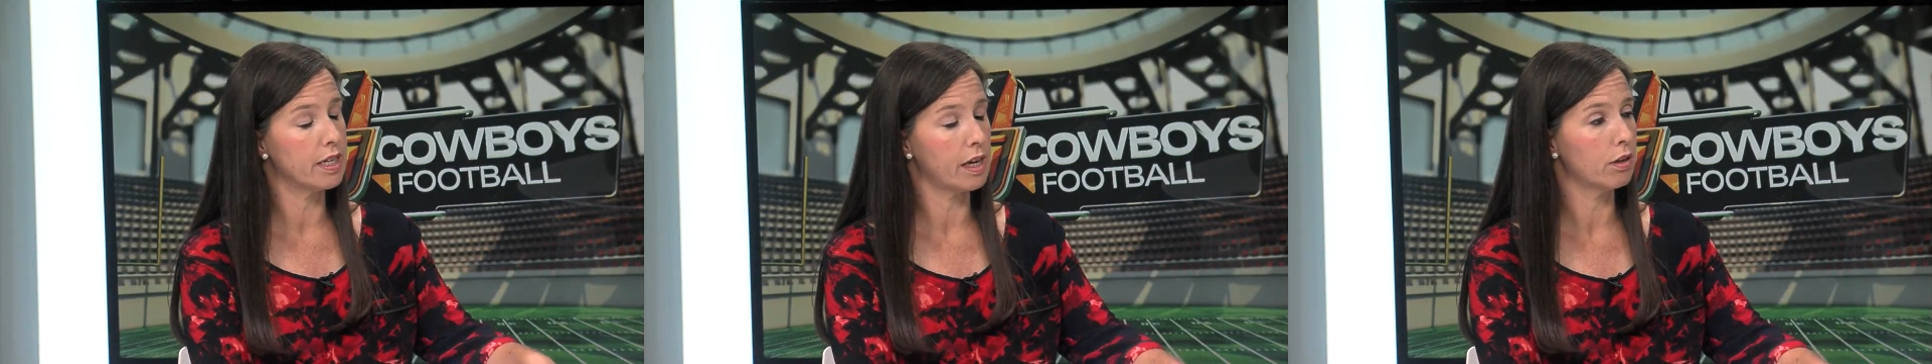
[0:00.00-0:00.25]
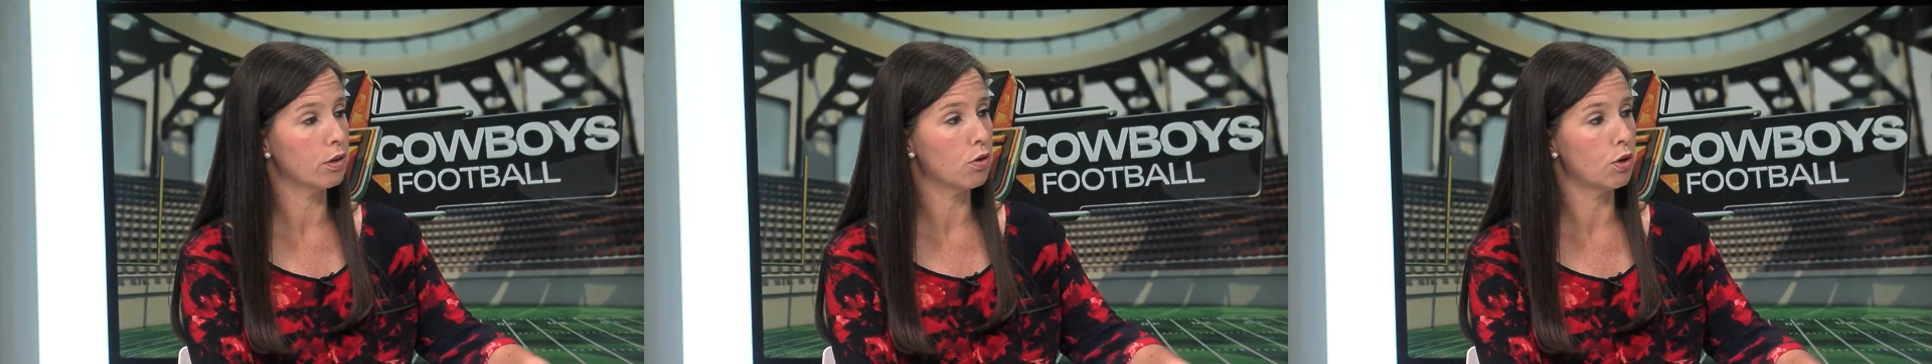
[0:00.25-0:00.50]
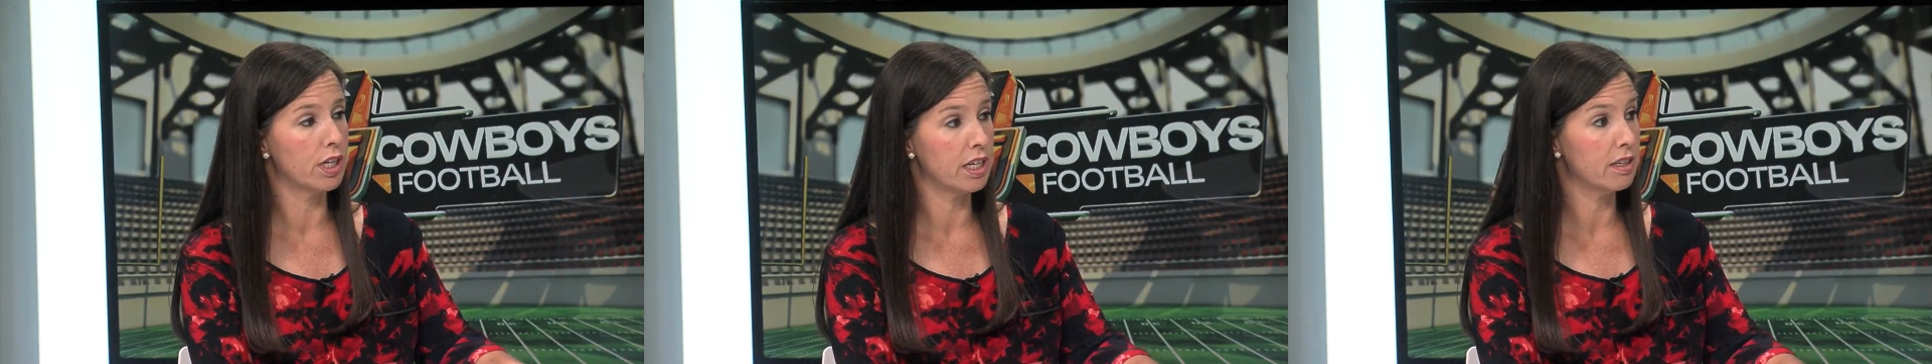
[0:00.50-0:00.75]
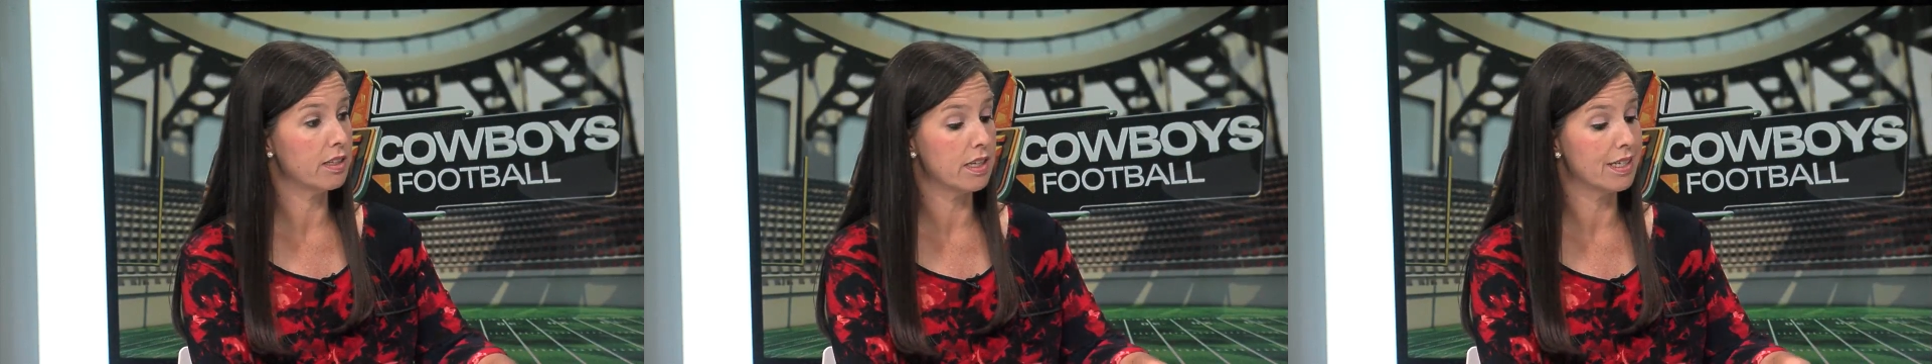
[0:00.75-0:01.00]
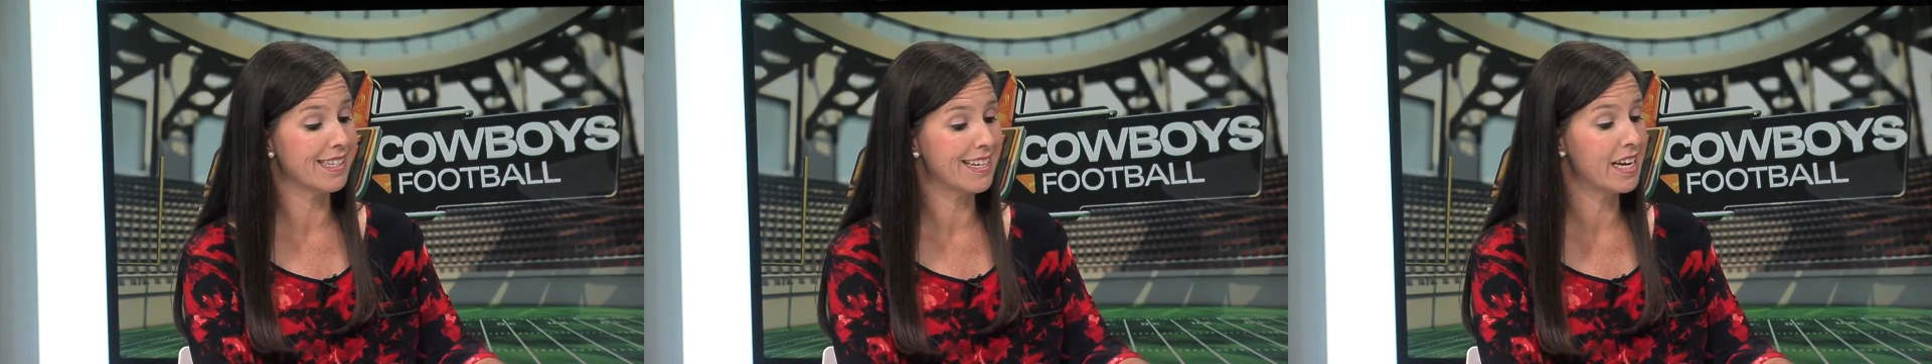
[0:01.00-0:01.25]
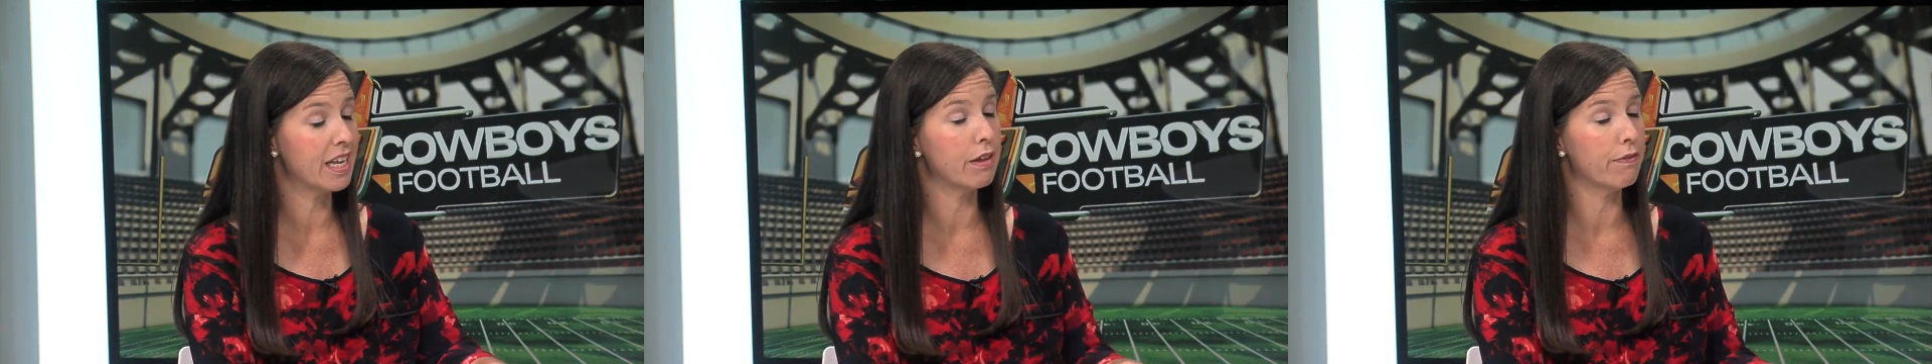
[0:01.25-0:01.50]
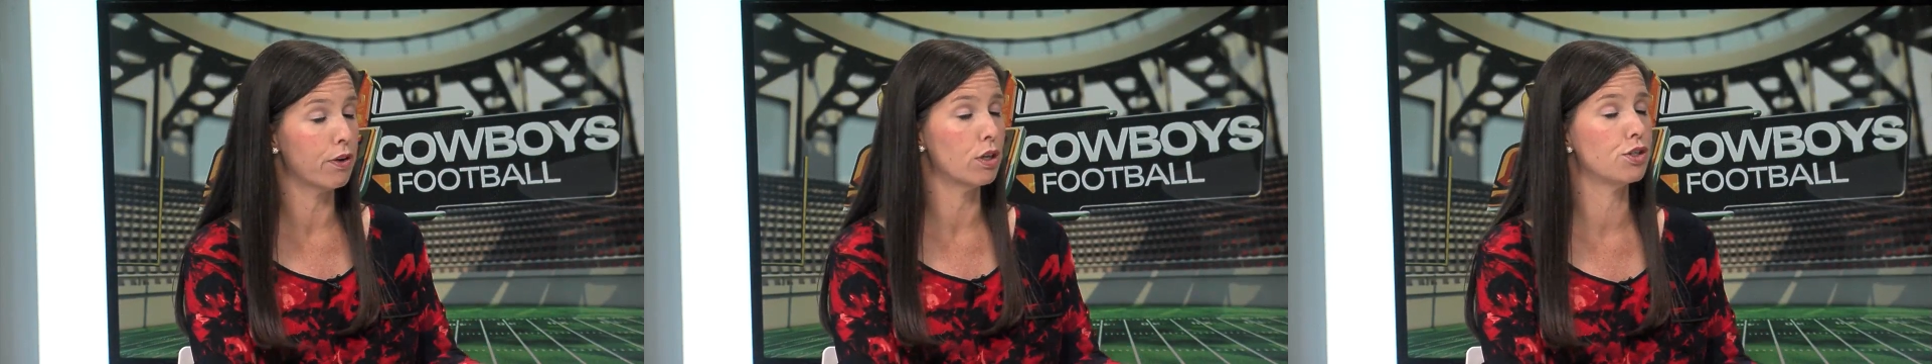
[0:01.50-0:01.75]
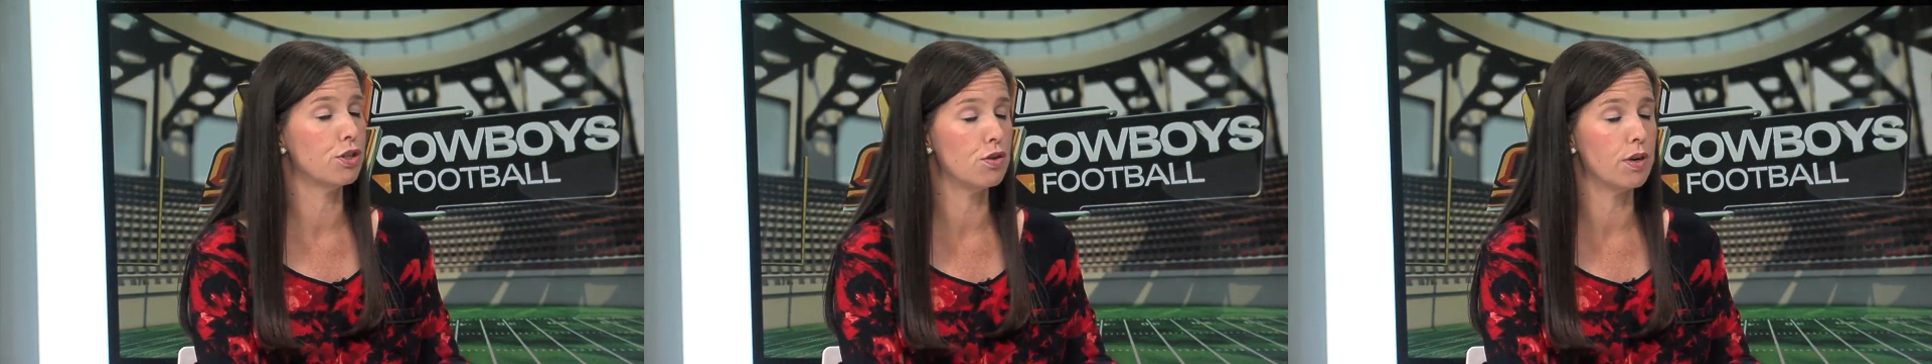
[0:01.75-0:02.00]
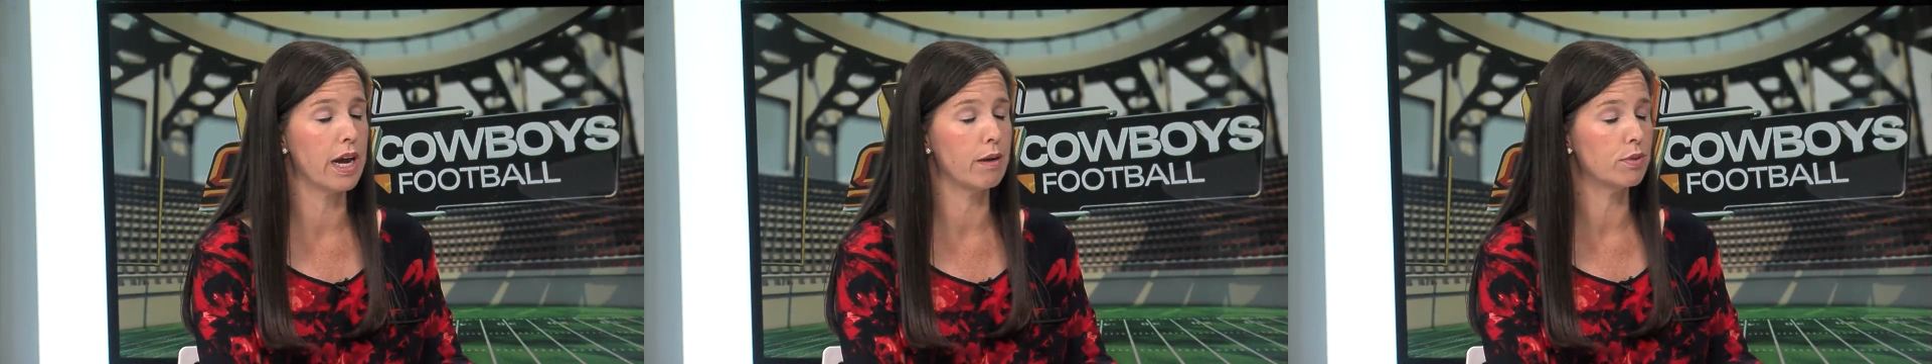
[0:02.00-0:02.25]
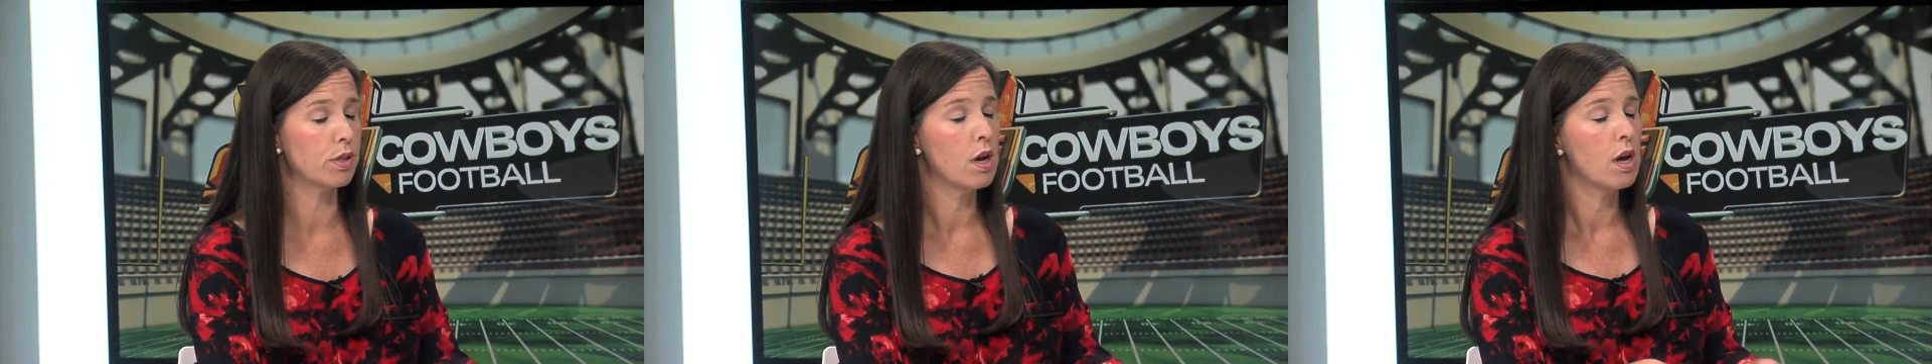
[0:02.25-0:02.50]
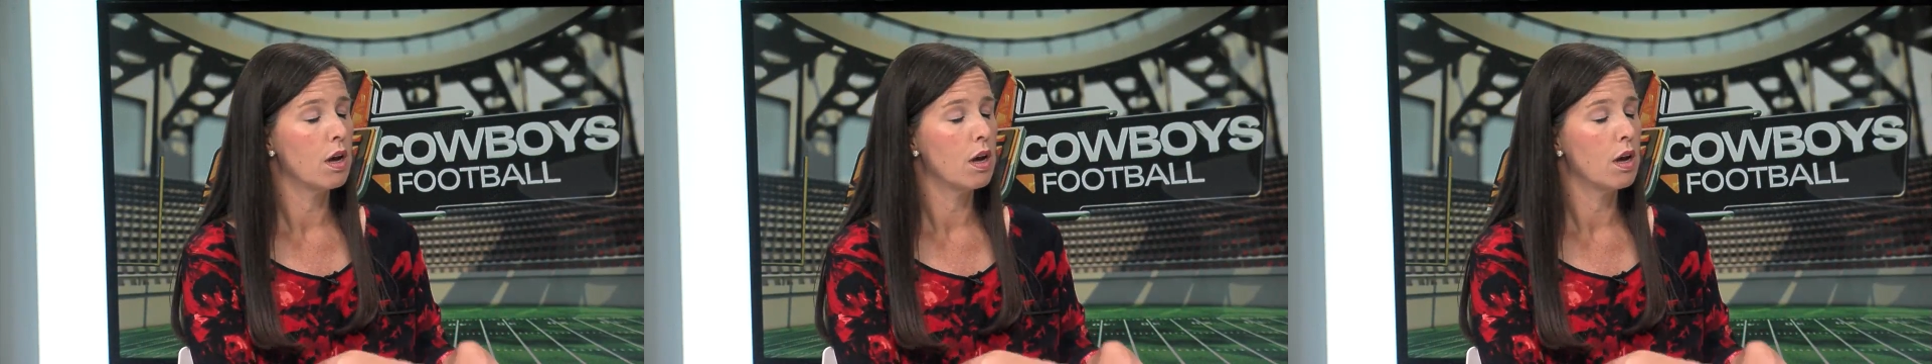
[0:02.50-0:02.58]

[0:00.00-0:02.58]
Taylor Cornelius has seen in the first two games.